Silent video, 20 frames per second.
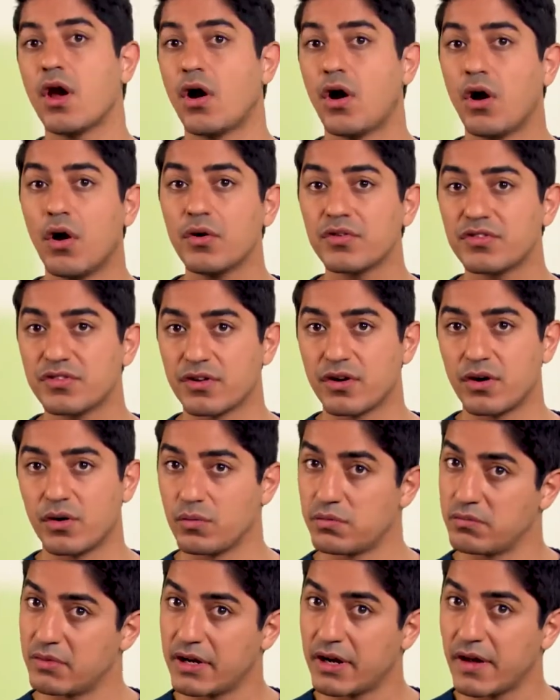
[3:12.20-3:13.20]

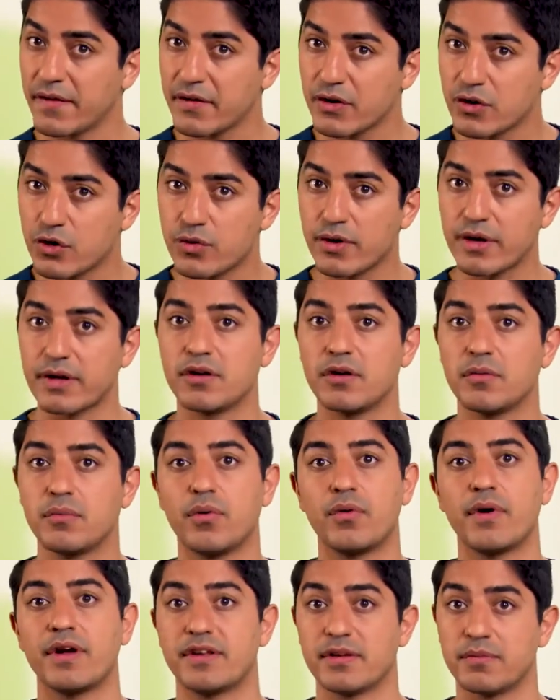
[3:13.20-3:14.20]
Also, another critical
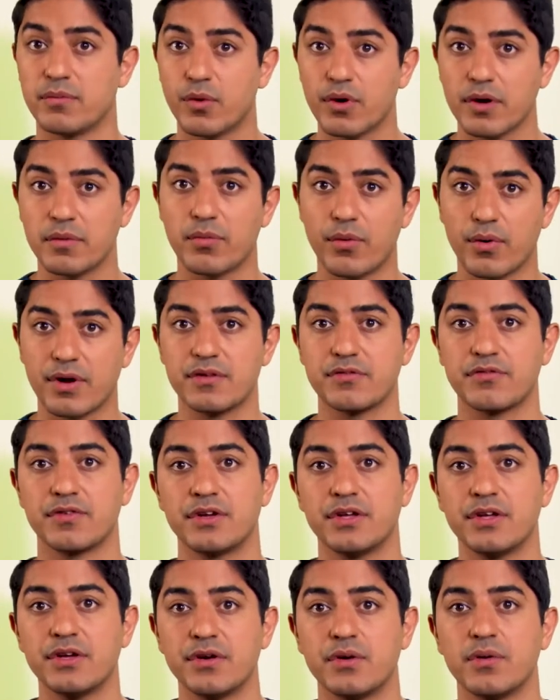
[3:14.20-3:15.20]
point and more important for
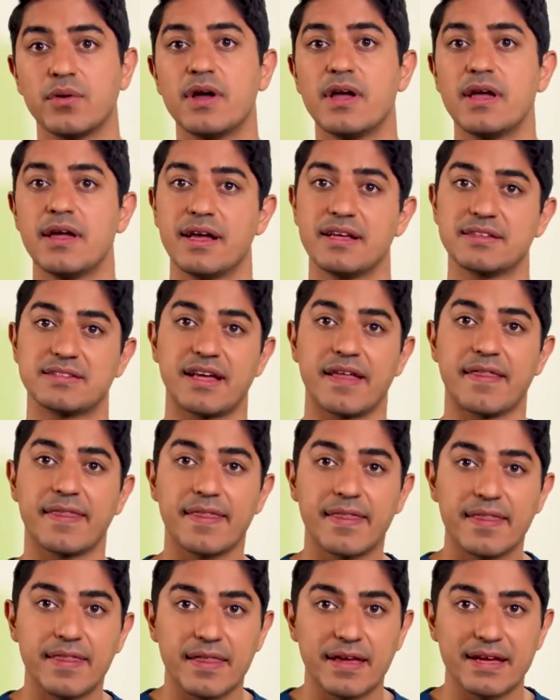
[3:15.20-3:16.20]
you is
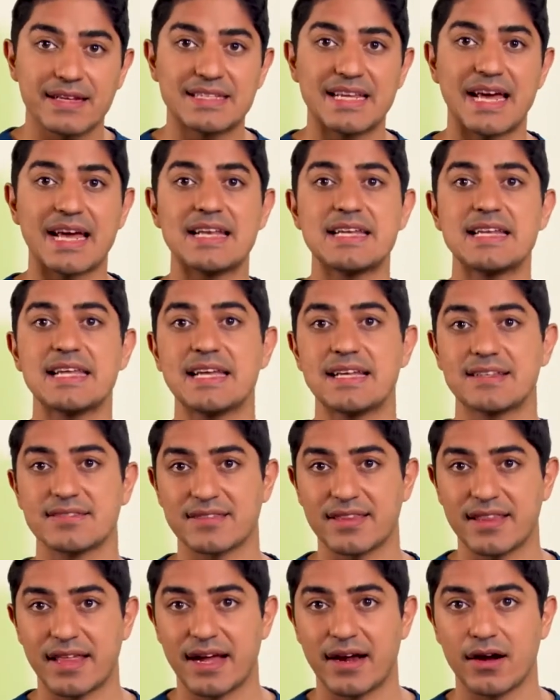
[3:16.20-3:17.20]
that the attending
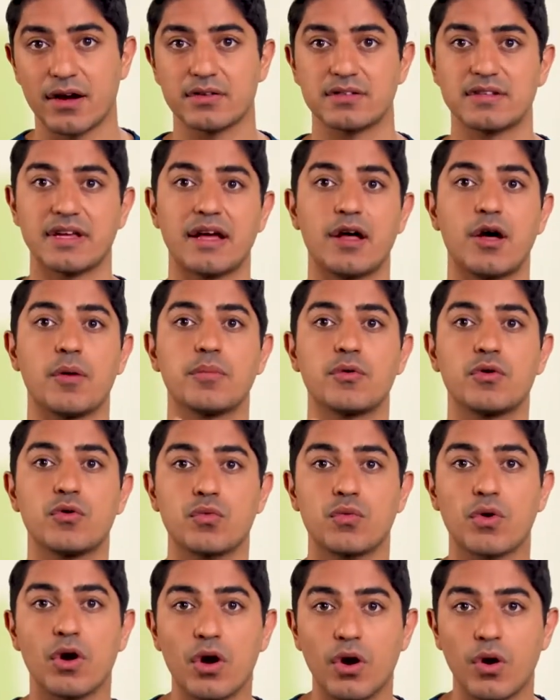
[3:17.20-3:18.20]
is there to help
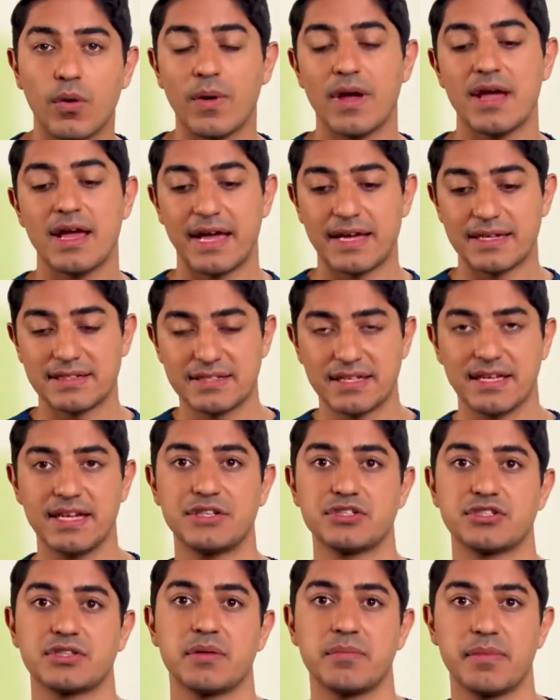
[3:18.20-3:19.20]
grow and
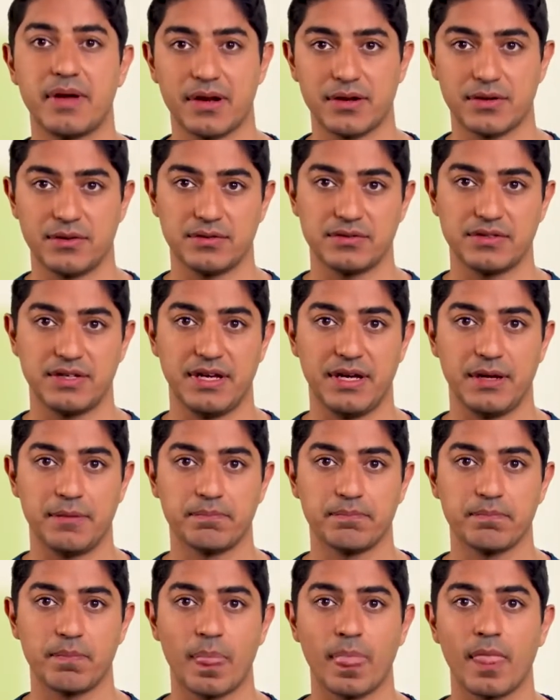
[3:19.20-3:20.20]
teach the medical
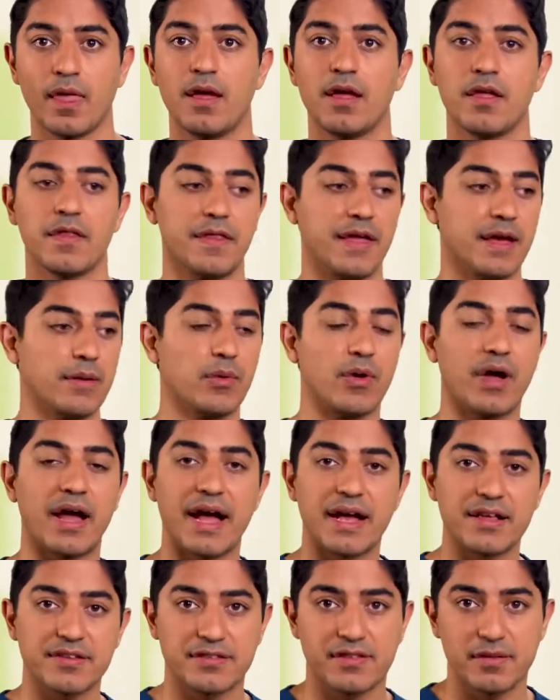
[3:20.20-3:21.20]
team. They will
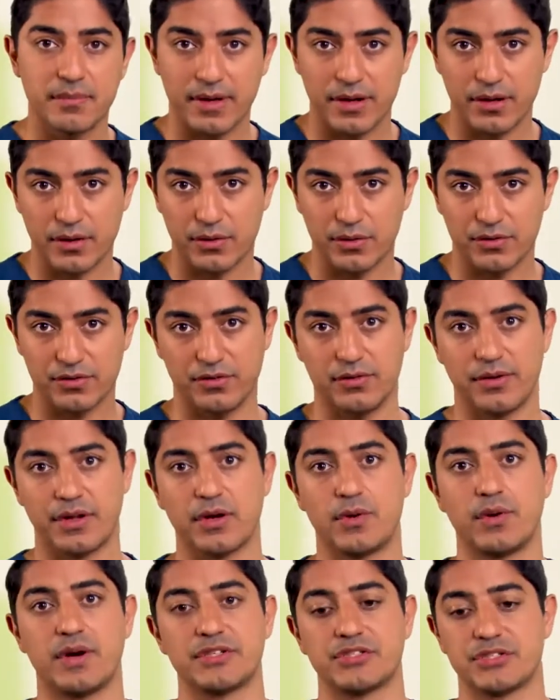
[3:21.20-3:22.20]
ask the medical
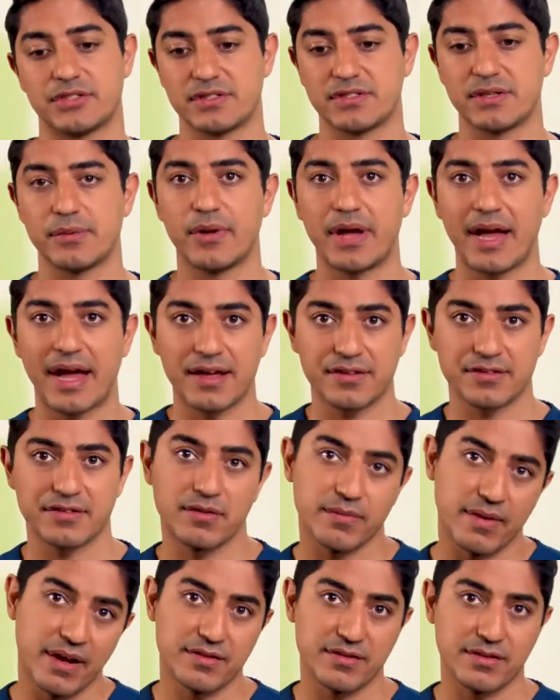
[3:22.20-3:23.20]
student questions. They will ask
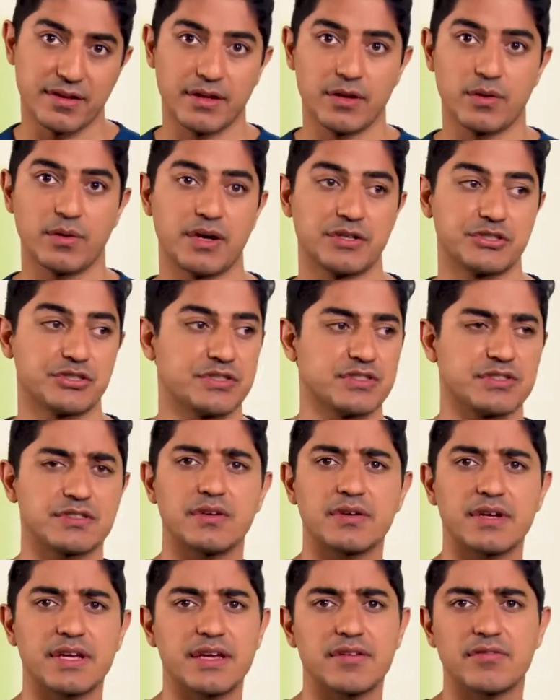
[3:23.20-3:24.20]
the resident questions.
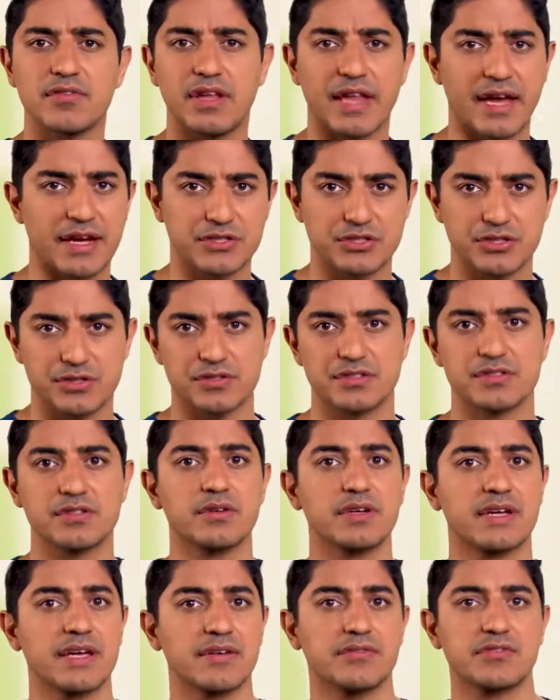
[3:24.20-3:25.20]
They'll give lectures.
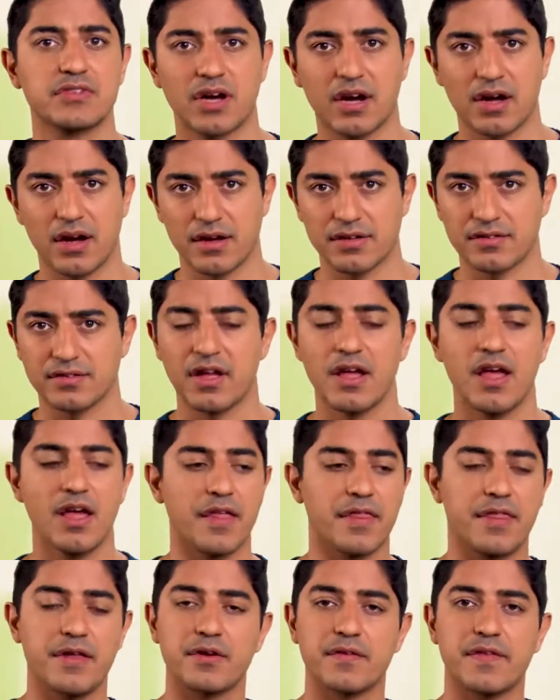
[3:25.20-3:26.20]
They'll give talks.
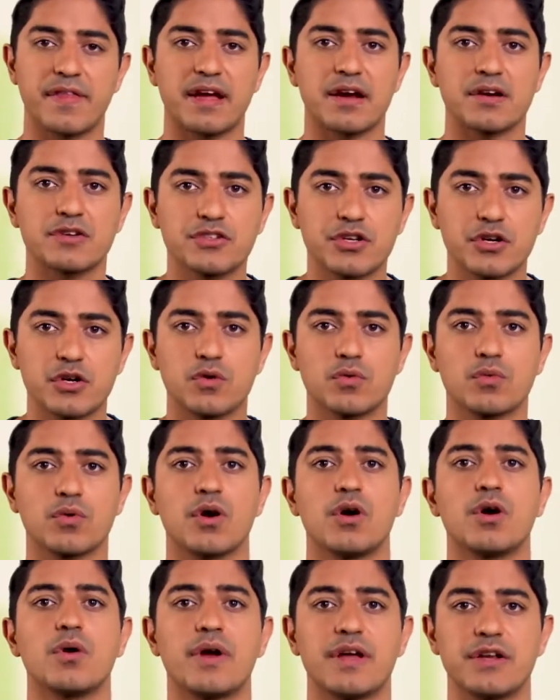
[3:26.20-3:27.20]
They're there to
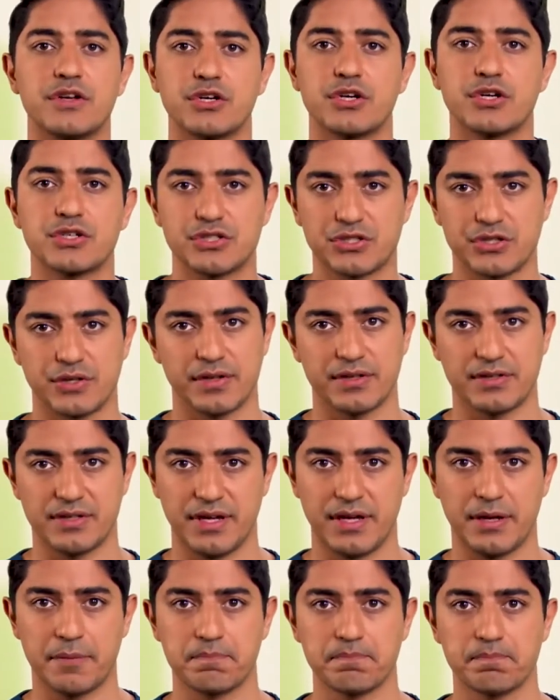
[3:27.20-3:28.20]
grow and nurture the
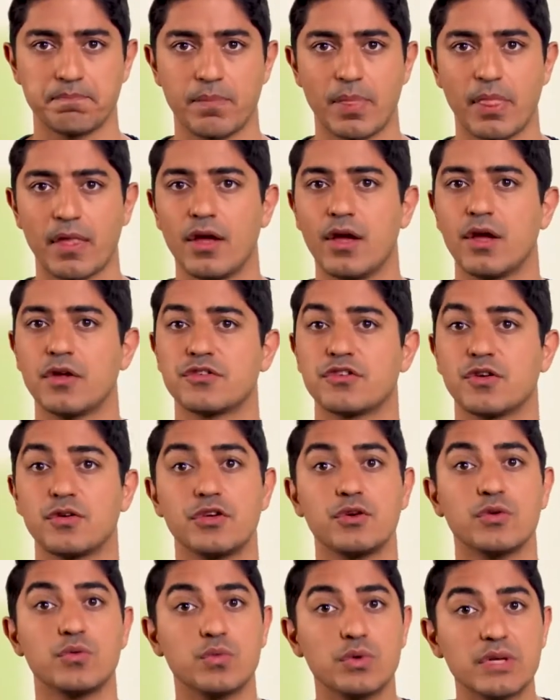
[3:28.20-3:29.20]
team. So
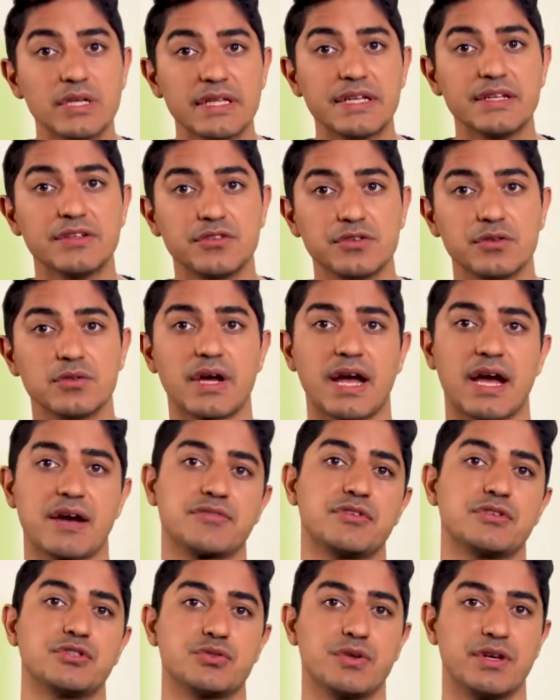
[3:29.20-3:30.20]
you really do
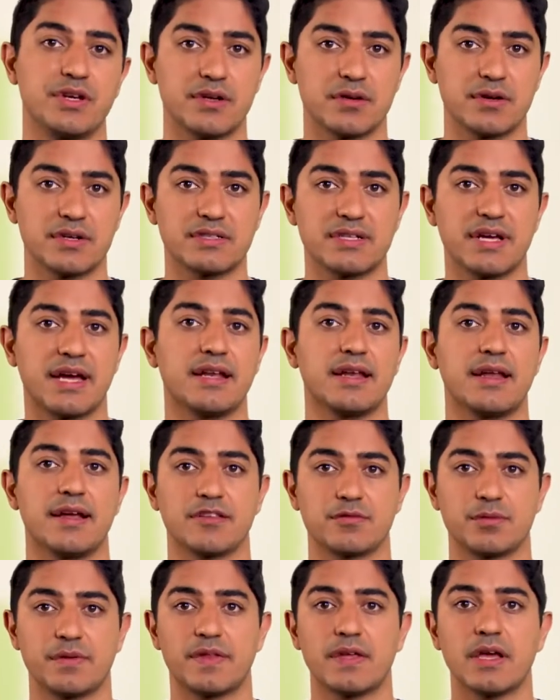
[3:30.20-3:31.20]
have to treat your
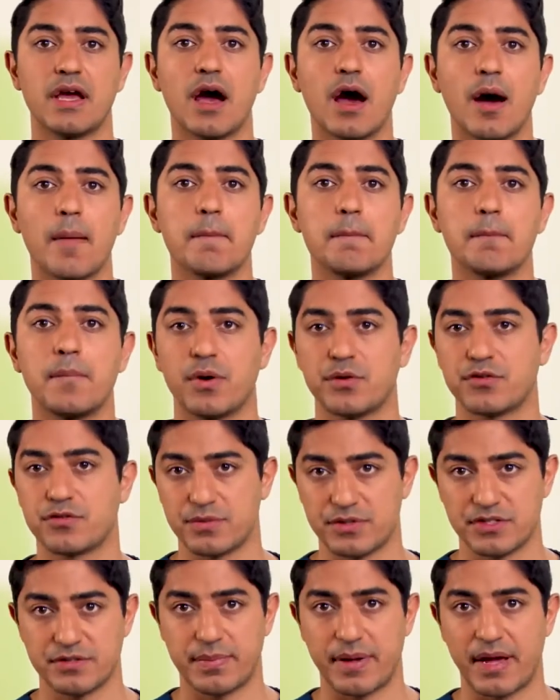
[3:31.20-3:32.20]
attendings with the utmost
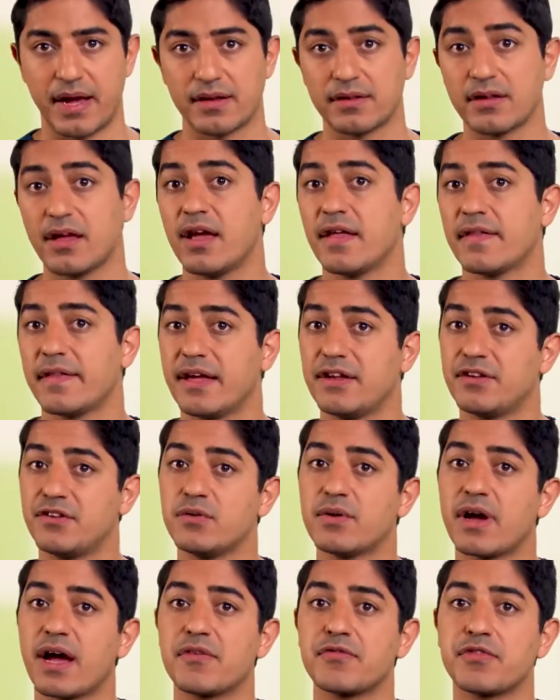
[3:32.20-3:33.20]
respect. They
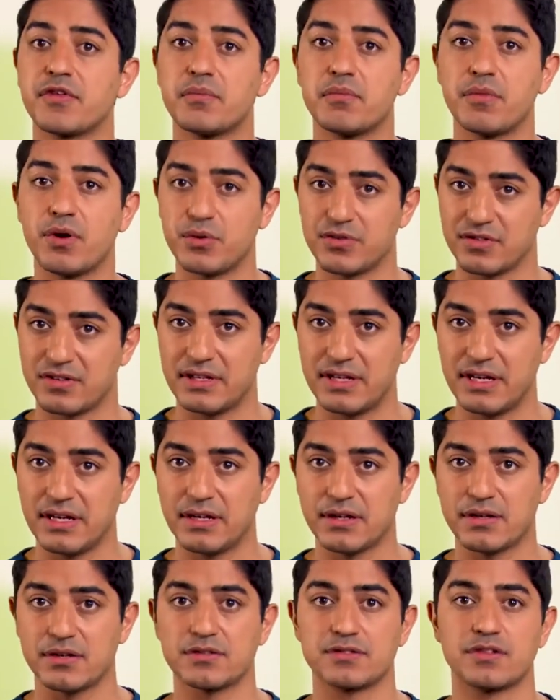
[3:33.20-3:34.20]
do have the most
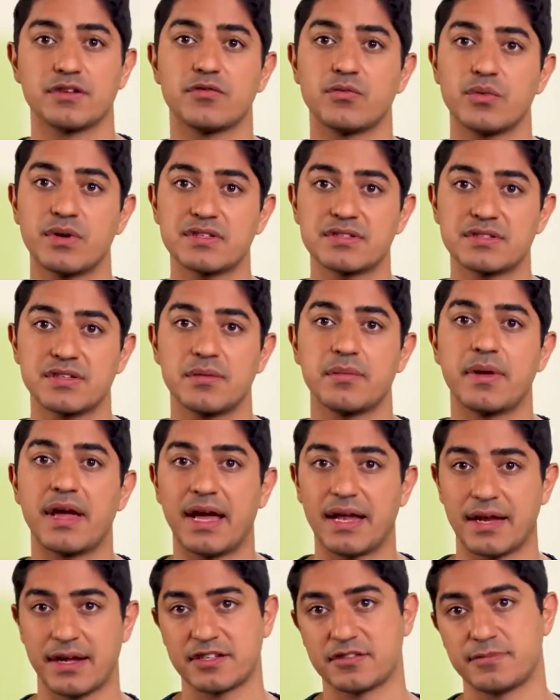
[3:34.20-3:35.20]
years of wisdom
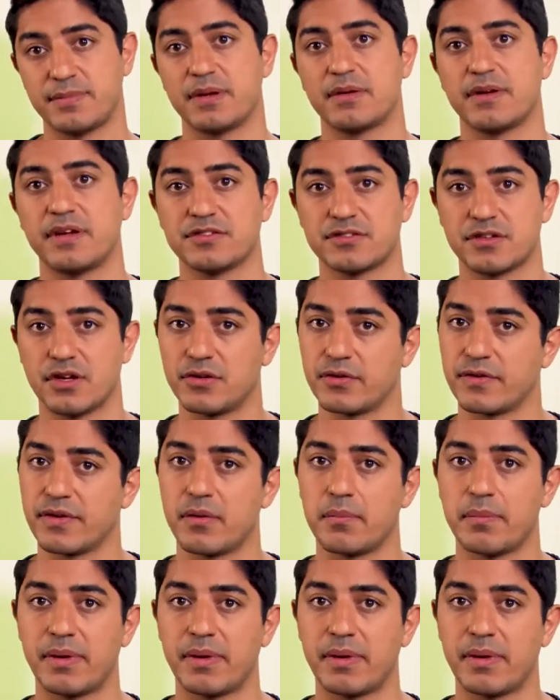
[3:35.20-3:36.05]
and experience under their